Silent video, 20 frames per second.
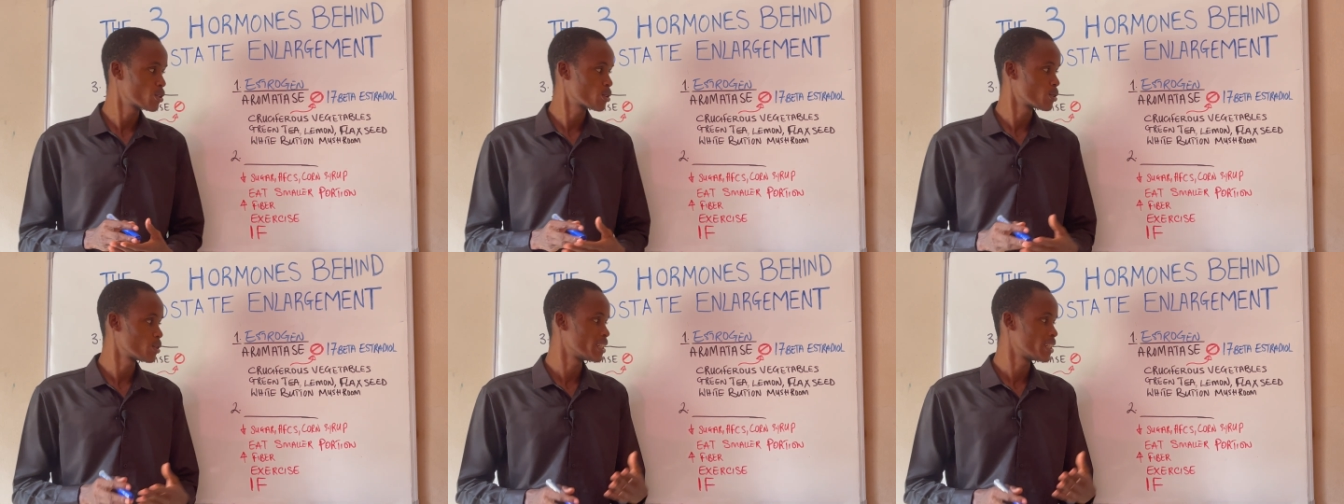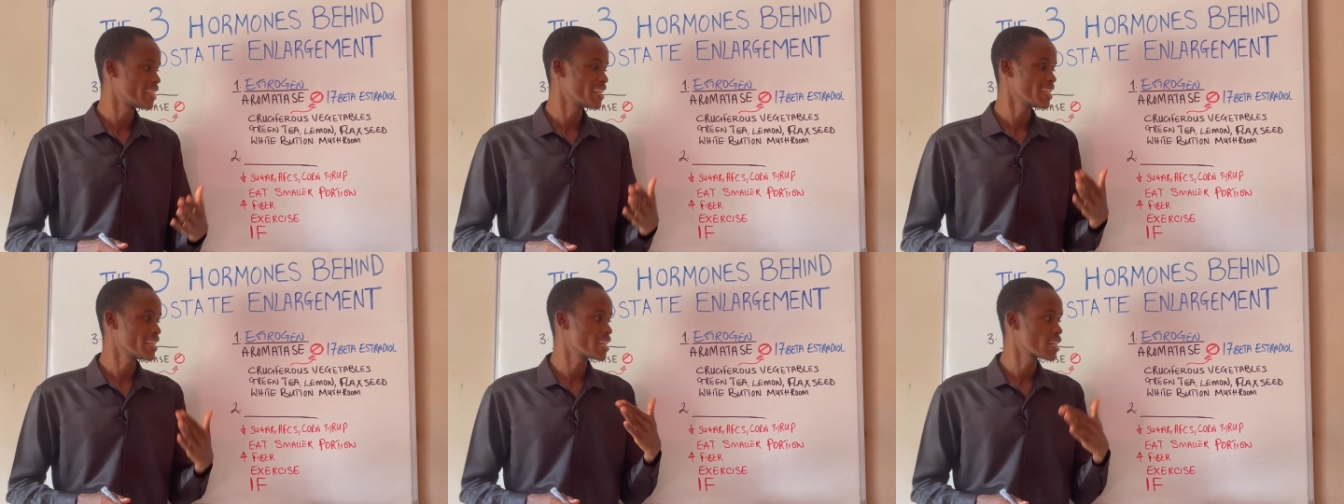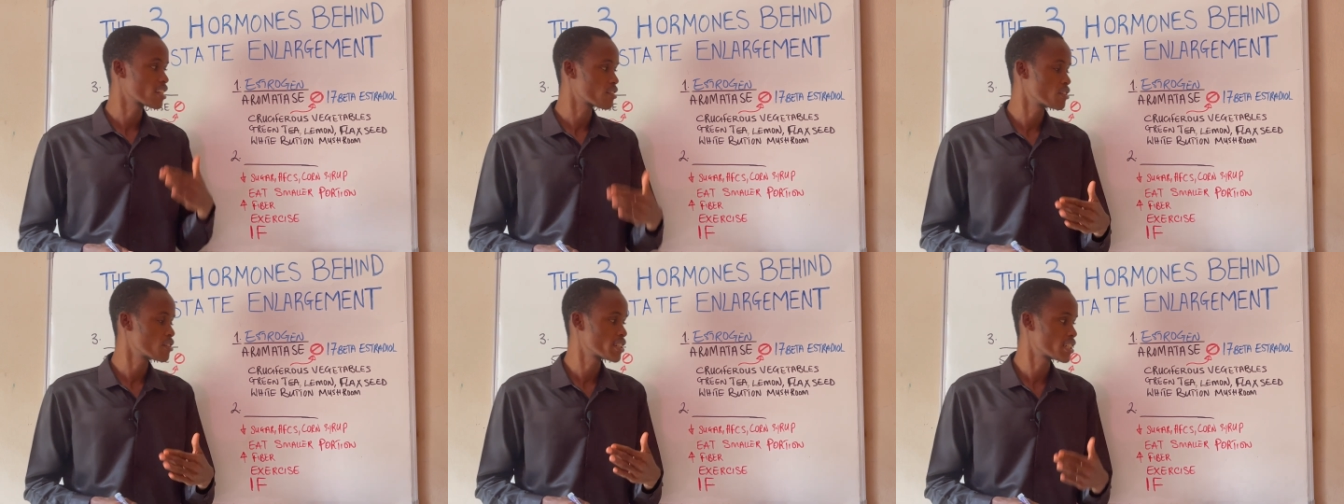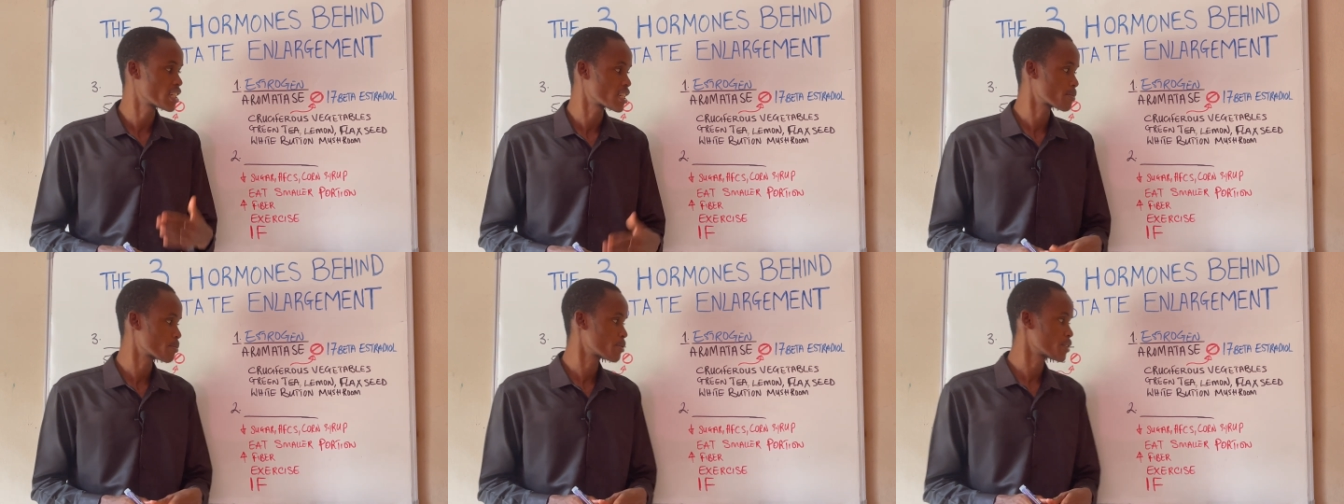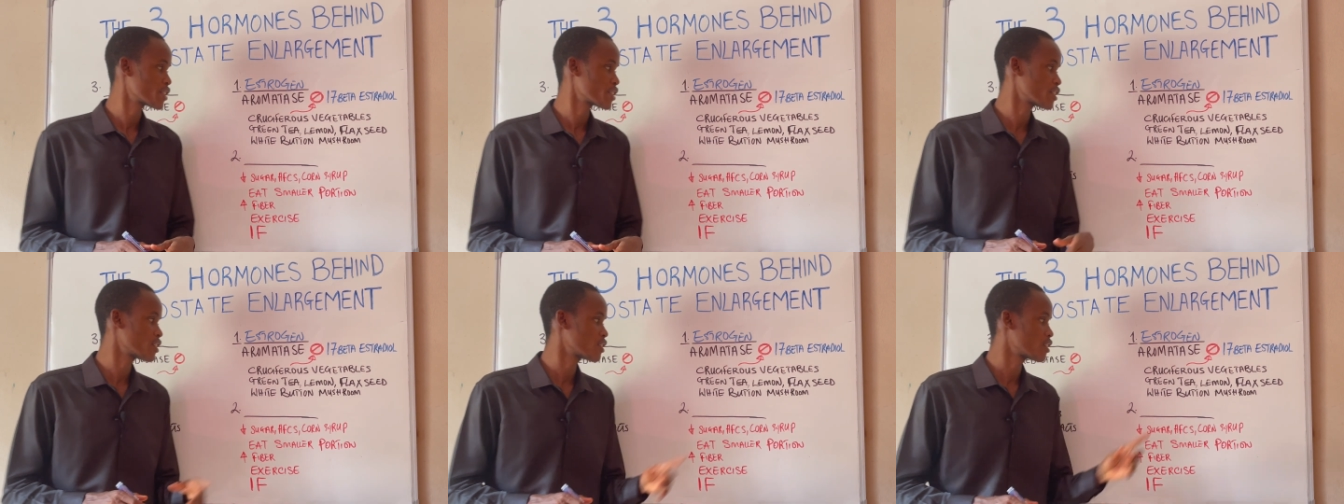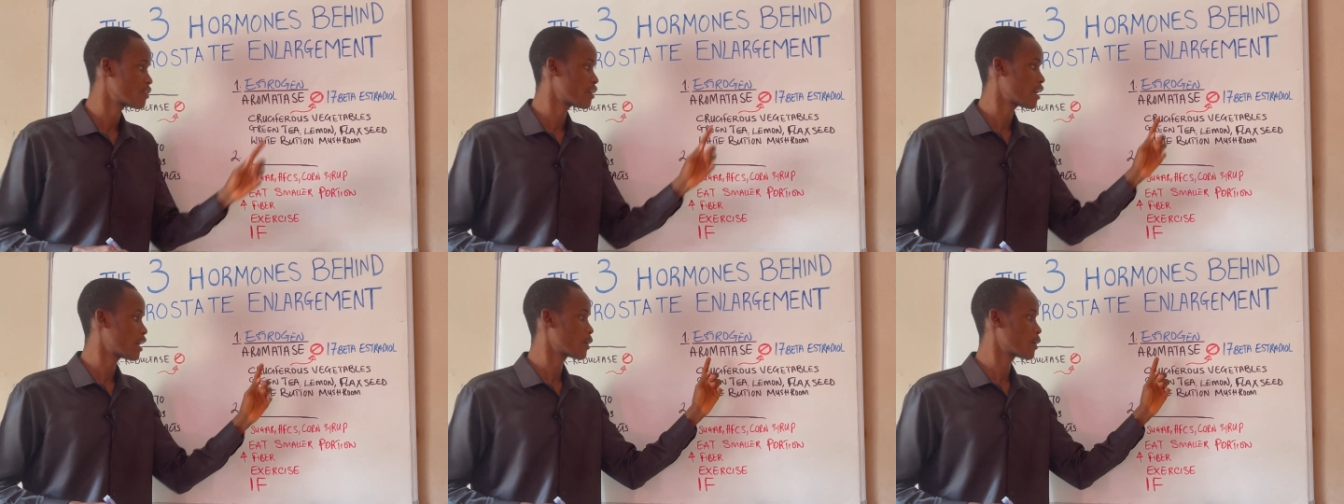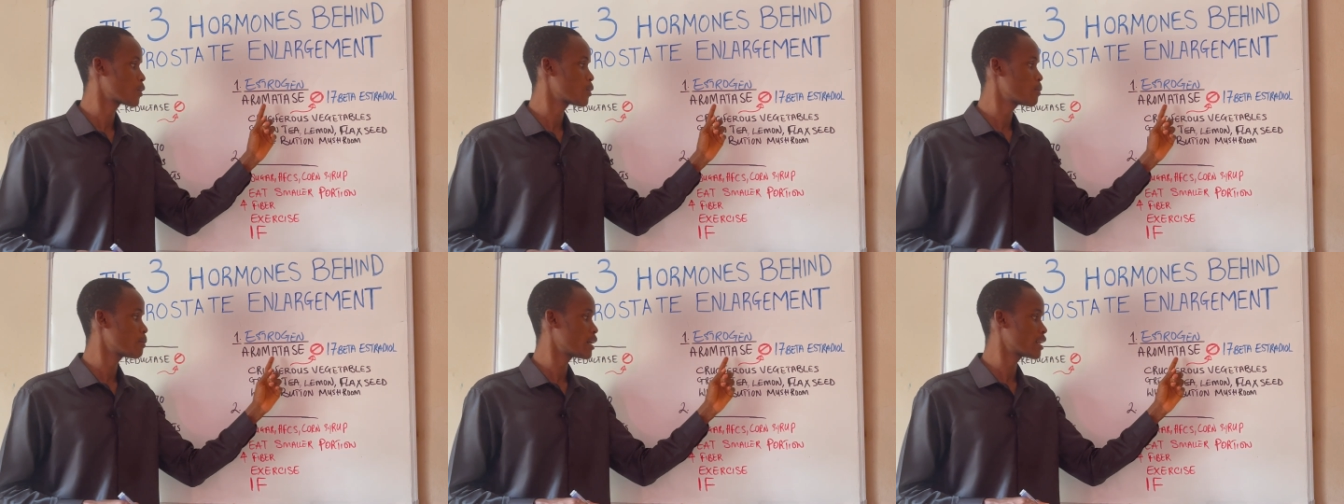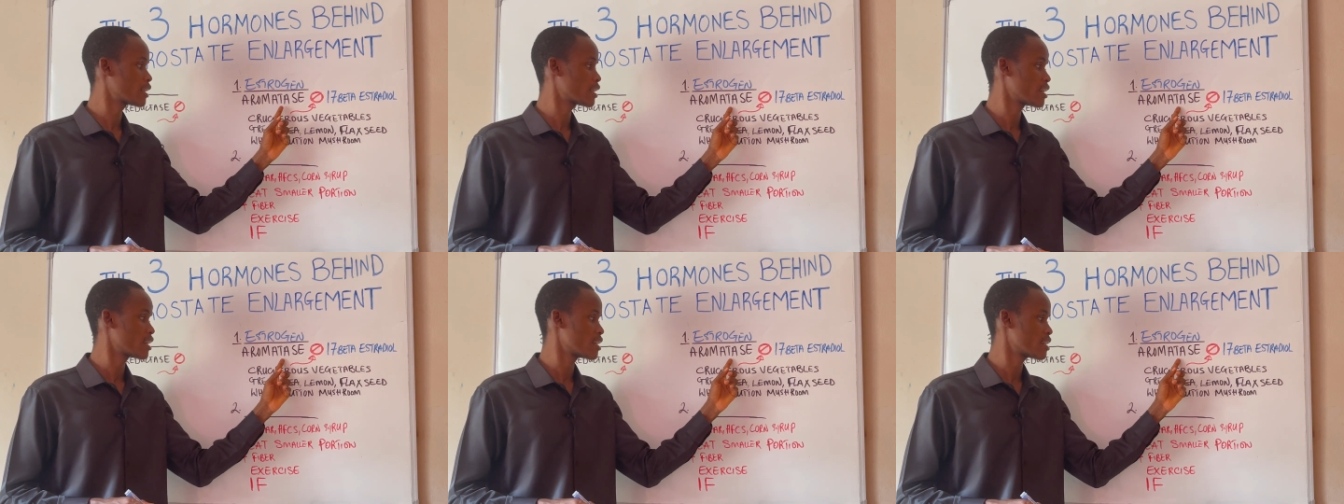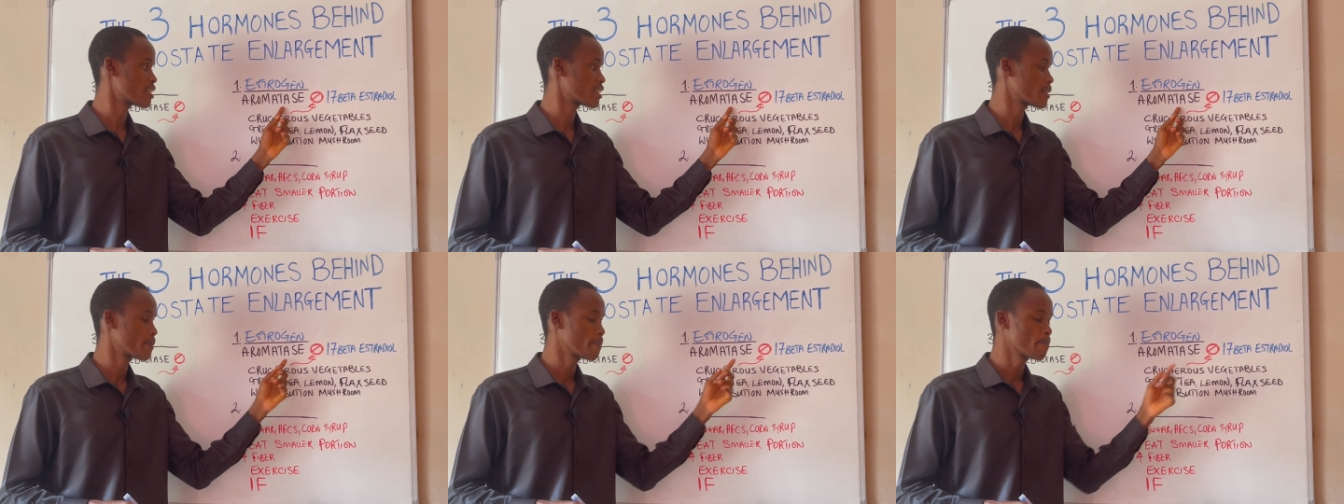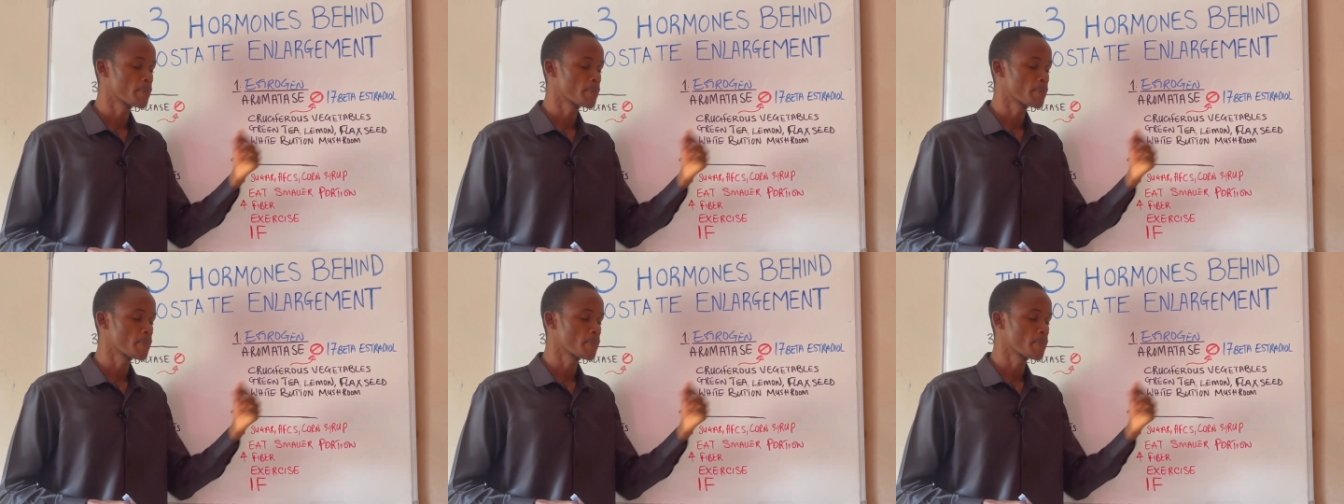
to the increased expression of aromatase,